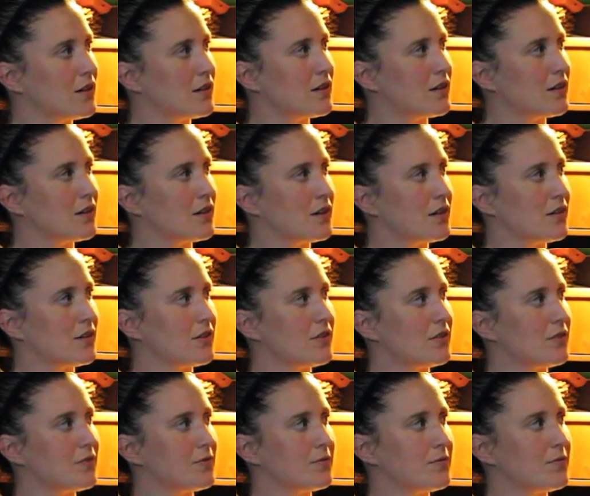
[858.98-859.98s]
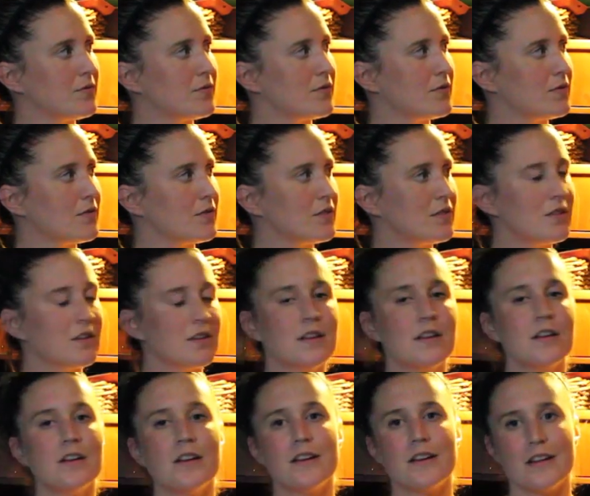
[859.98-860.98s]

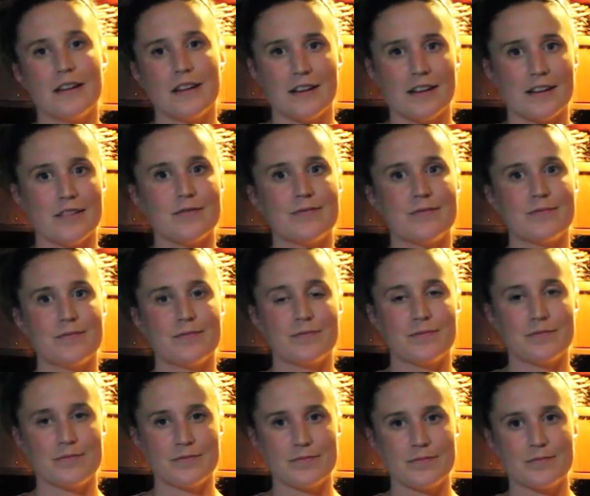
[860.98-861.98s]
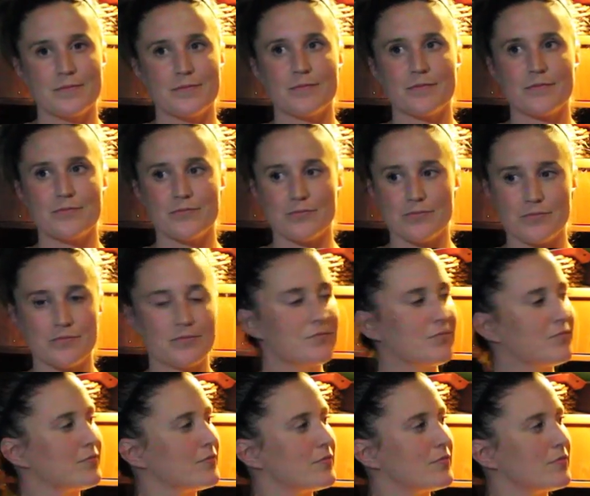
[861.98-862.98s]

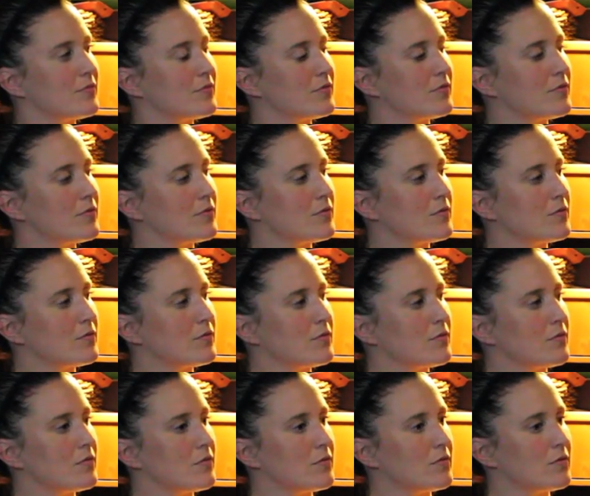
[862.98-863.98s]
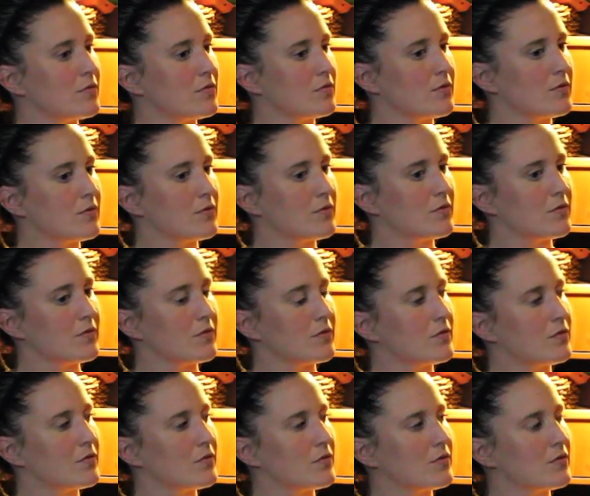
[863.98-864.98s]

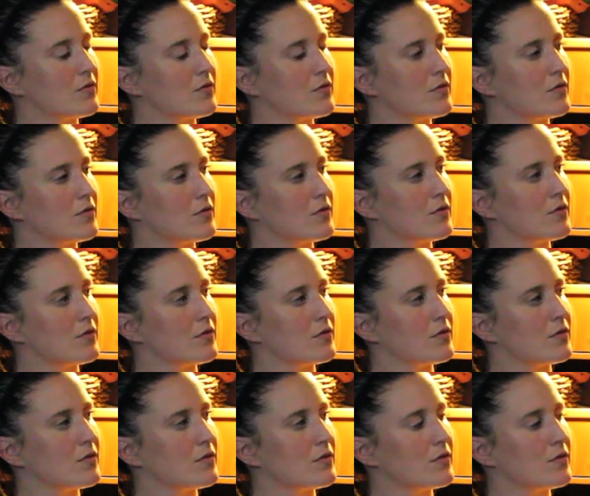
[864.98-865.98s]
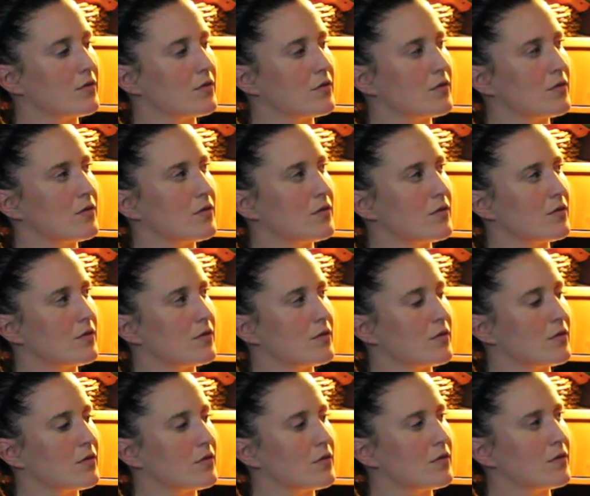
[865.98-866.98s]
[no speech]